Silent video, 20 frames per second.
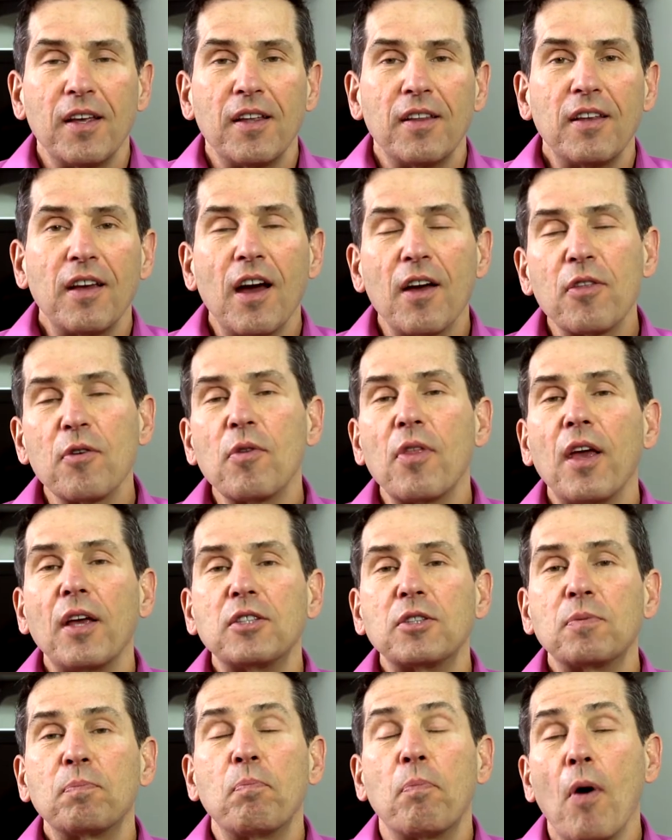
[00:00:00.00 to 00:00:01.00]
The other, they
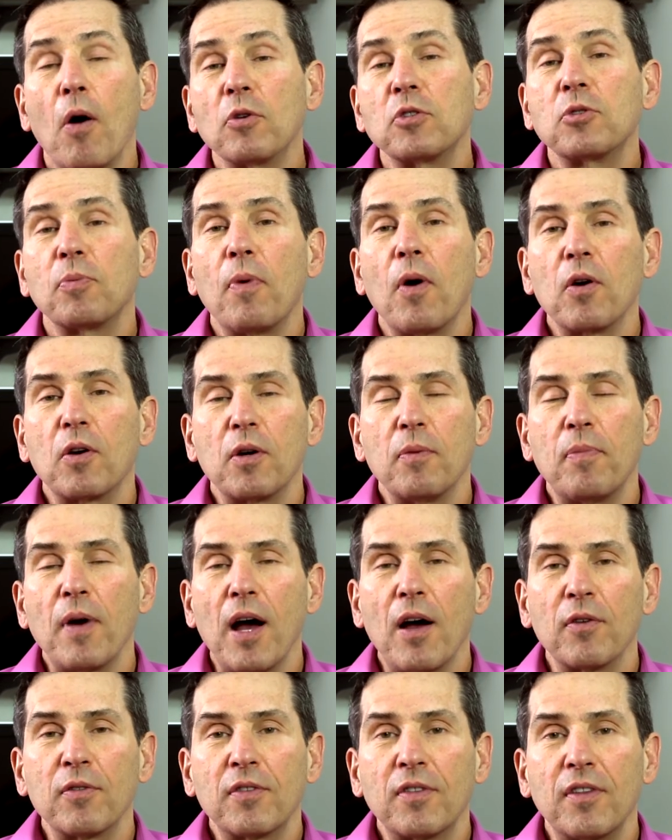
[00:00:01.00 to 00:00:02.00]
both spoke
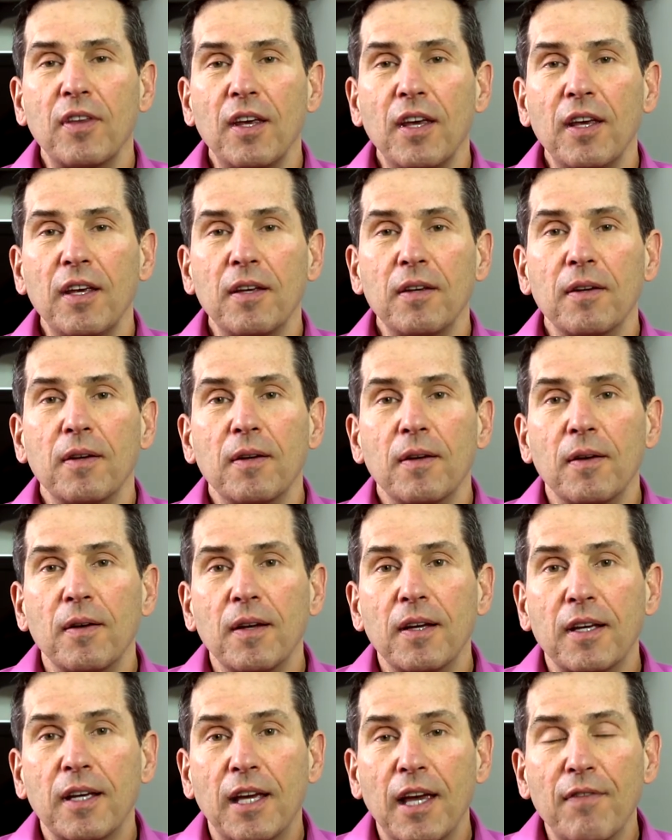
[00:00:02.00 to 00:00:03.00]
about the
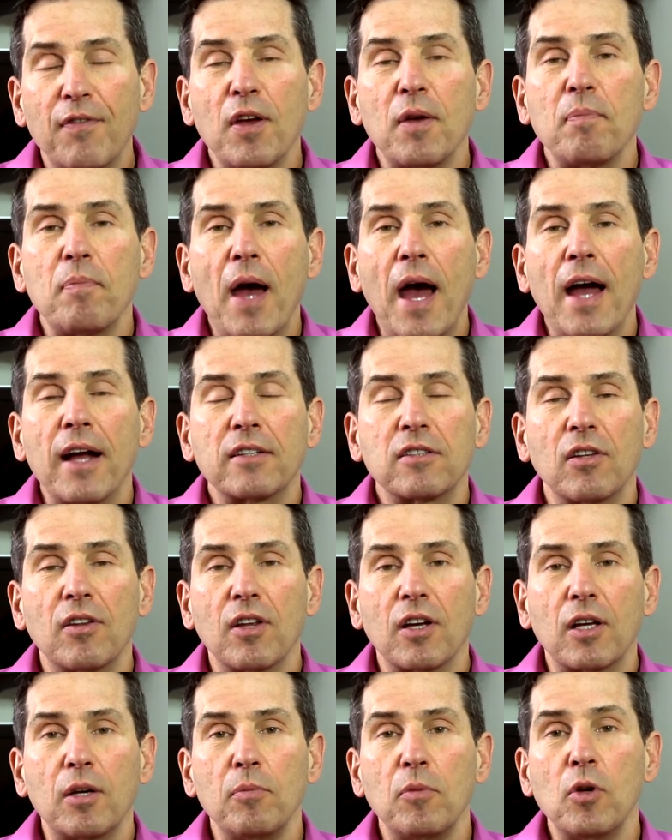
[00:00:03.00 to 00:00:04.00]
giving back to
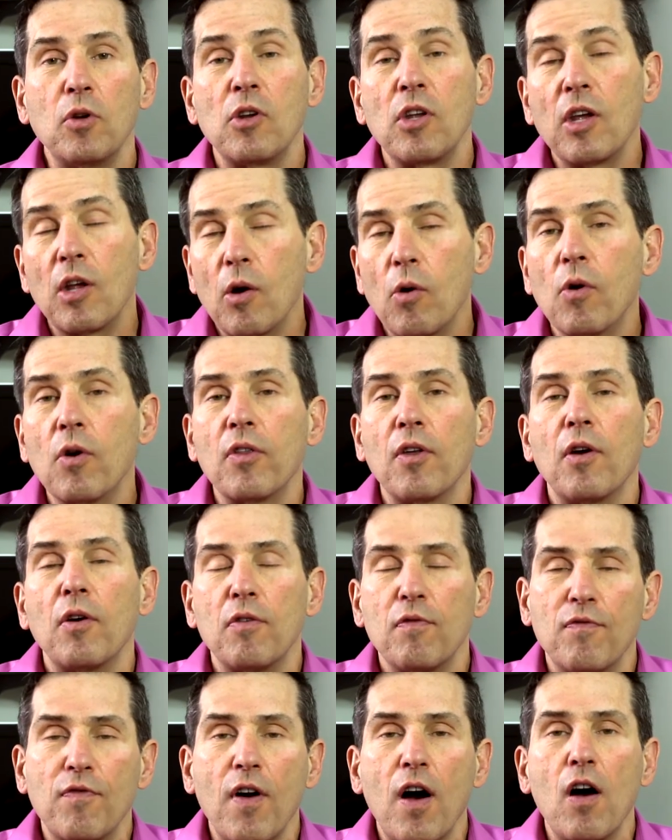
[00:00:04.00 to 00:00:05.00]
the community or their
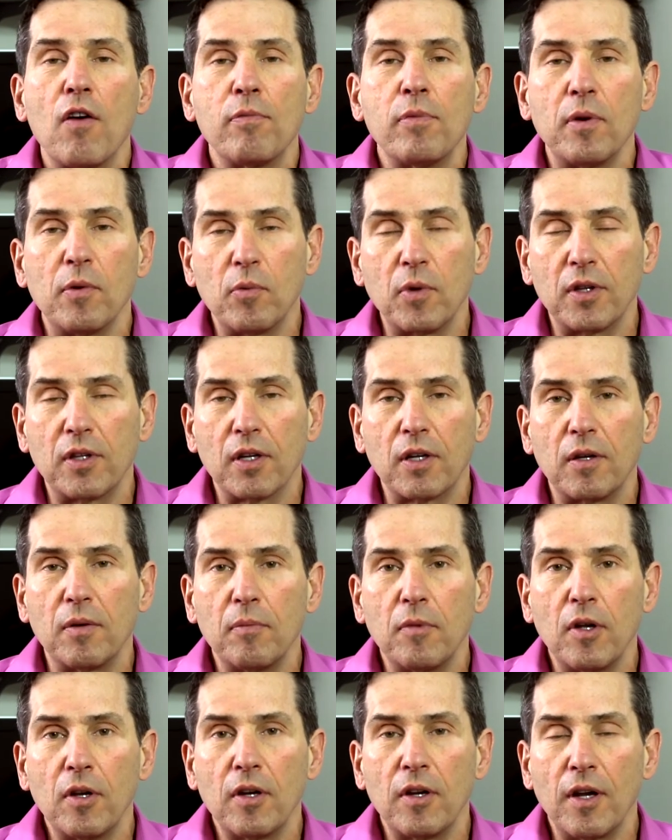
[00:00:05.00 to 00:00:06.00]
involvement with the
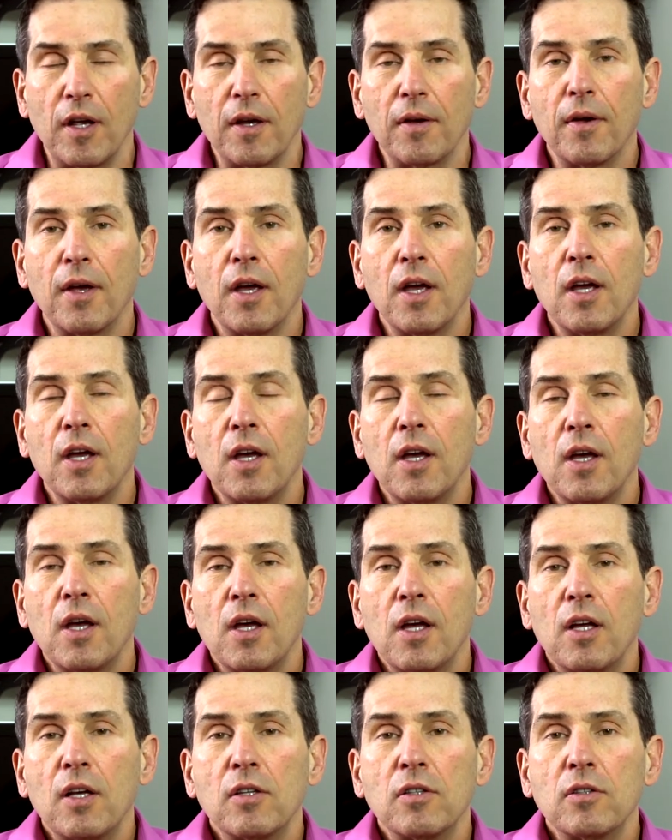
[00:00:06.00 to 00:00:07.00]
community.
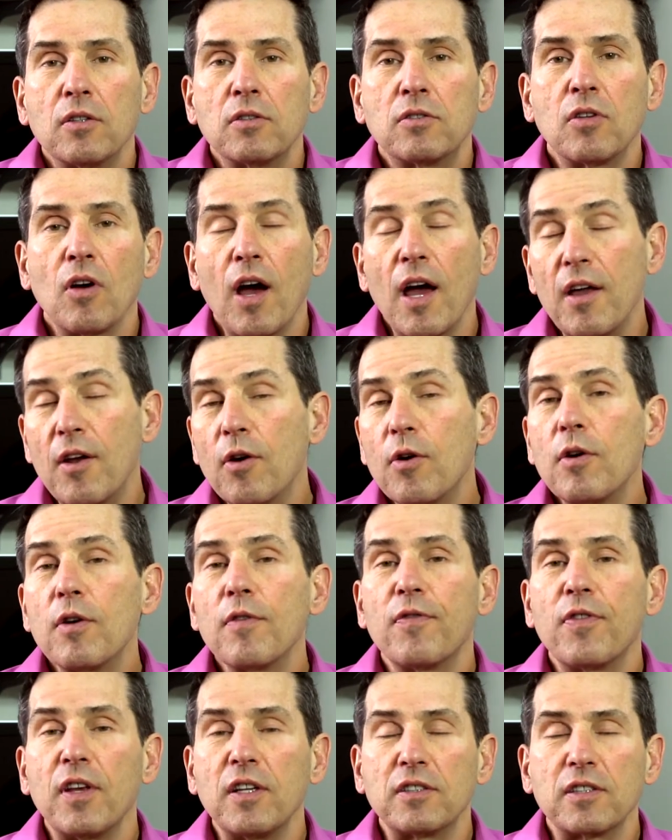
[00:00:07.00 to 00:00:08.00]
So I'd heard
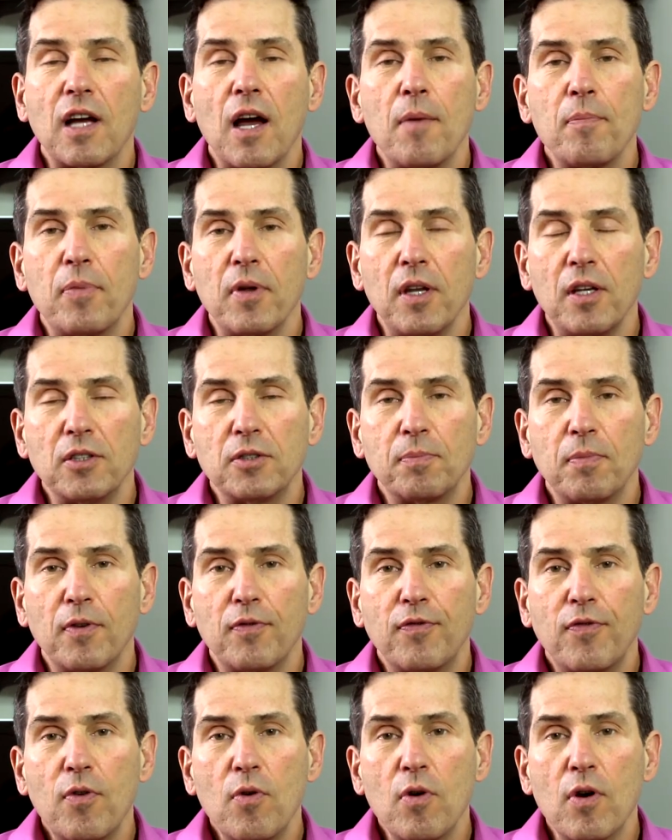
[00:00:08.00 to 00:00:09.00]
of these companies
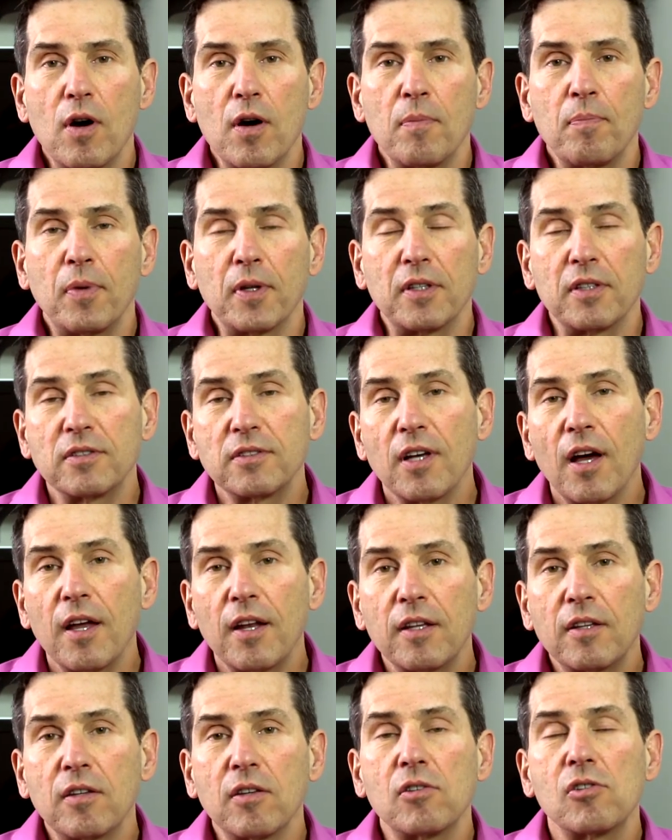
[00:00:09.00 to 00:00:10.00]
before, but
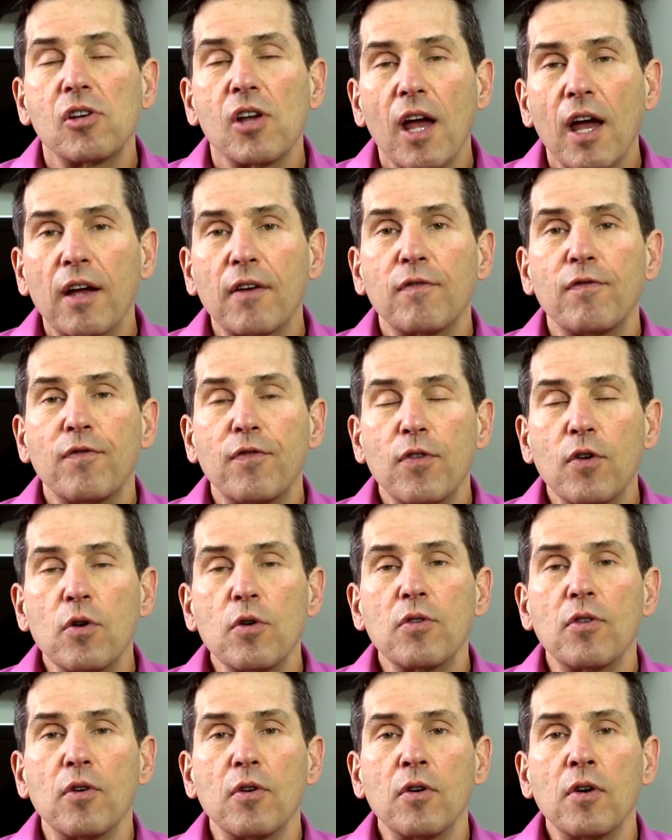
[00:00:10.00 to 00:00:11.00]
decided to check
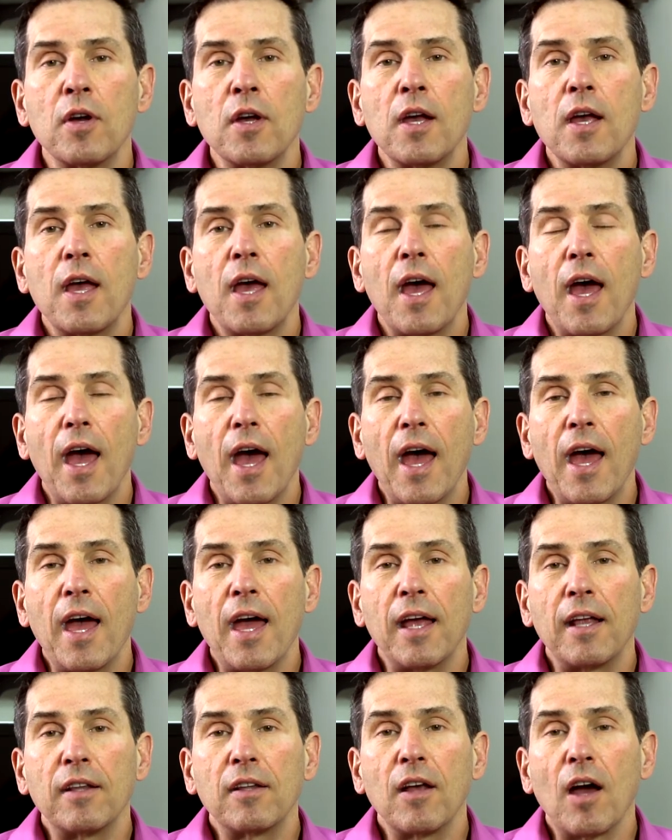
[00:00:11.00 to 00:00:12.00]
further.
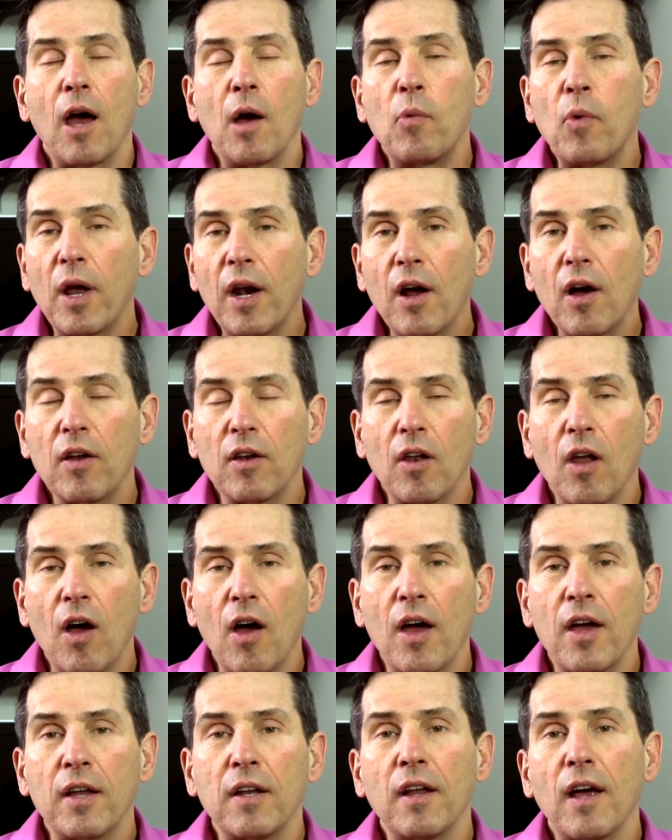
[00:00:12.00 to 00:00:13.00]
And I went
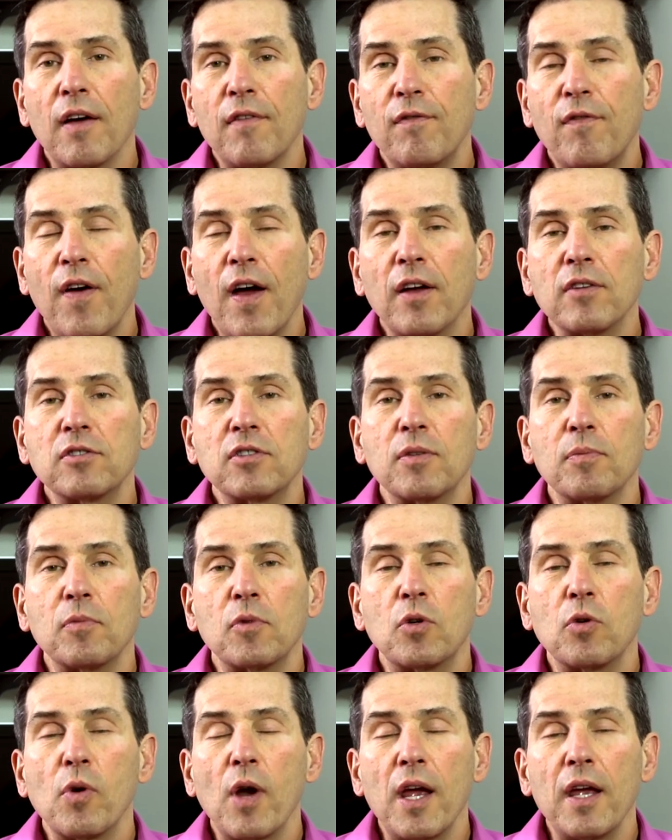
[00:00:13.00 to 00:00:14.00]
online and found some
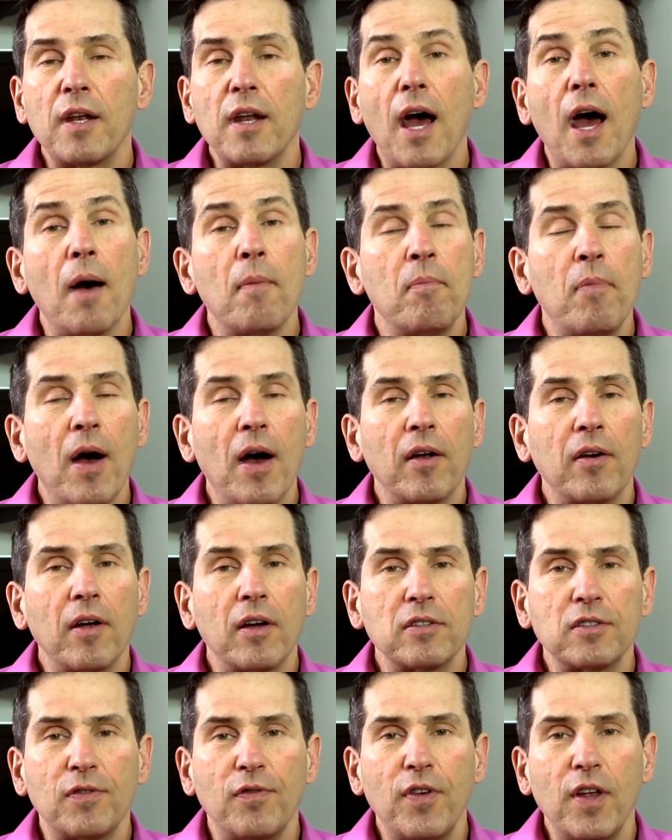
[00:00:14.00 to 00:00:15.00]
great About
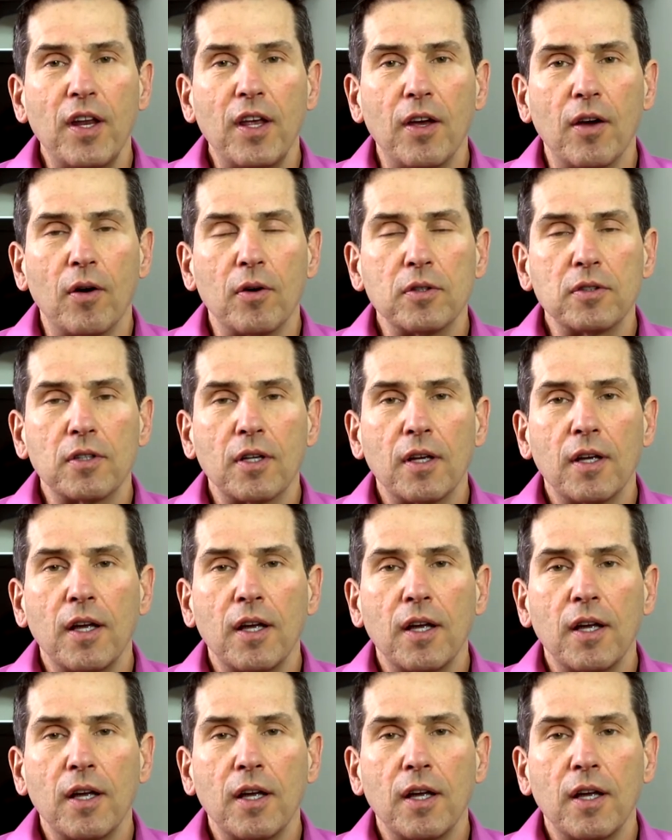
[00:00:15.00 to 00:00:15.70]
Us videos.